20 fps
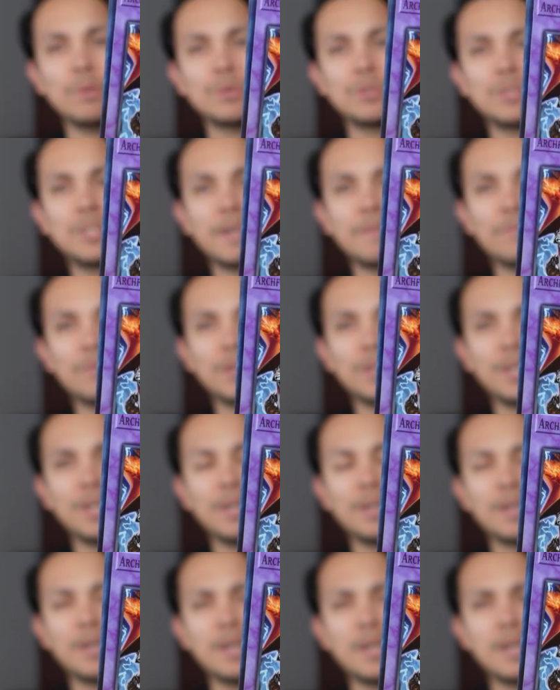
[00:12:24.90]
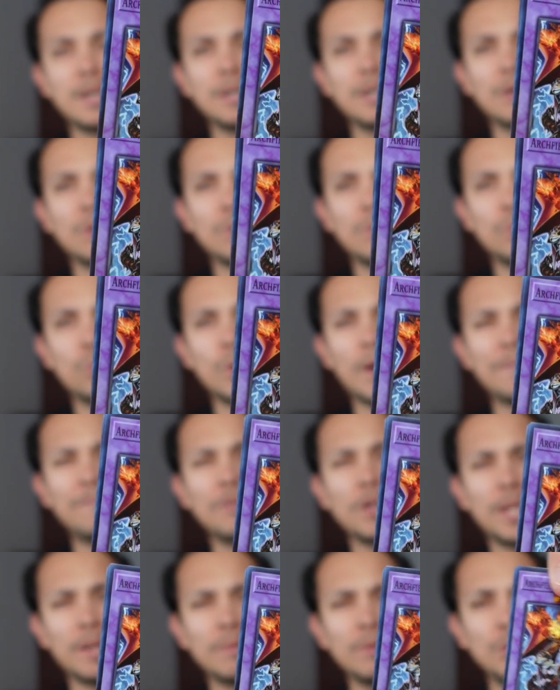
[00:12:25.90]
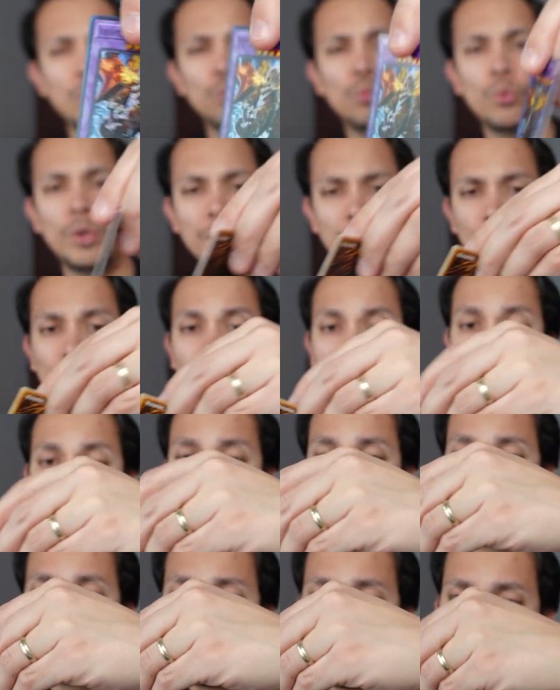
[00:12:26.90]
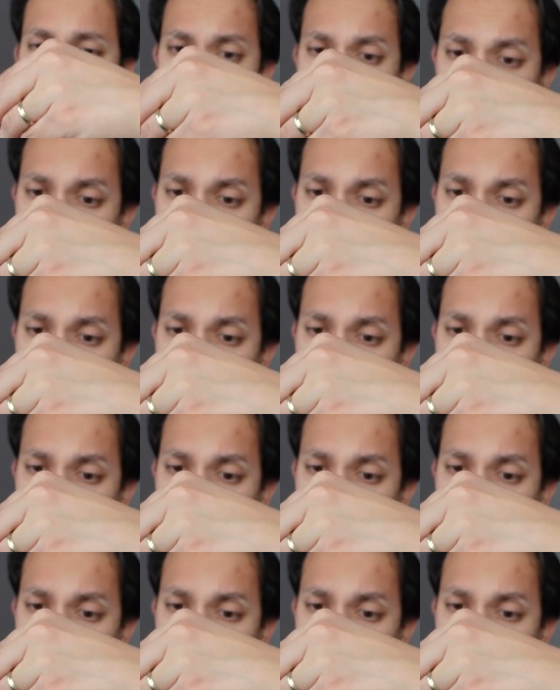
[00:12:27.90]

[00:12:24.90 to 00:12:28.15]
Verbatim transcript: was definitely who I feel like you would use it more.